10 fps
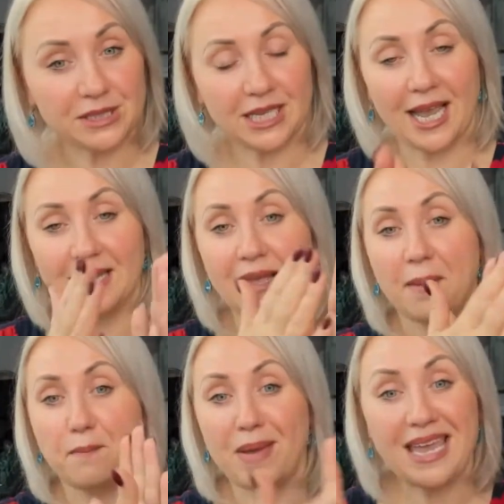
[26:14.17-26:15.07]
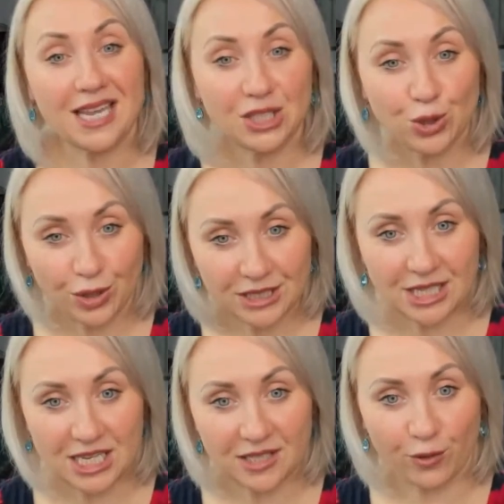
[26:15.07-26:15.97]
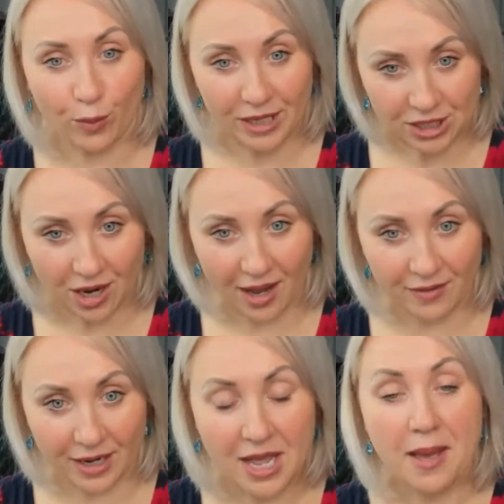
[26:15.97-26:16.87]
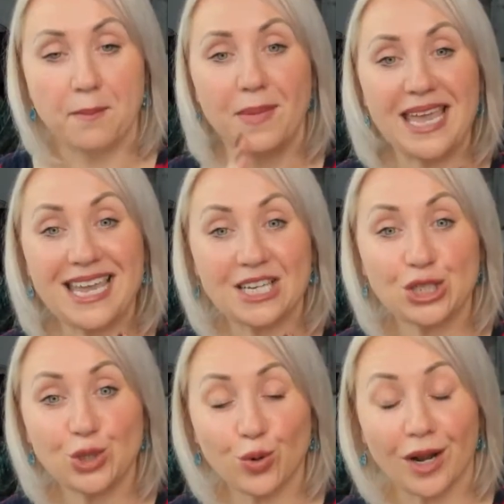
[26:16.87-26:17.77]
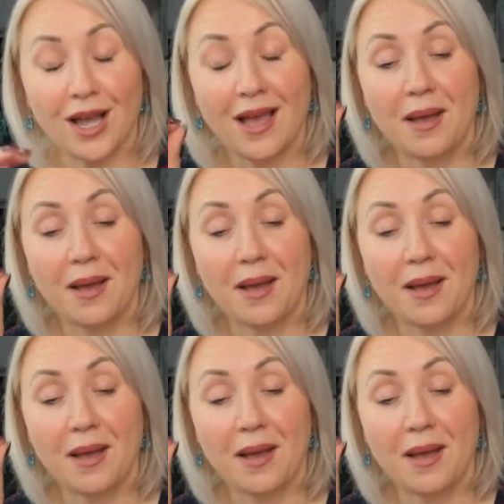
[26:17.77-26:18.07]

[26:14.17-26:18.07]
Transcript: sign, making sure it's easy for my driver, making sure,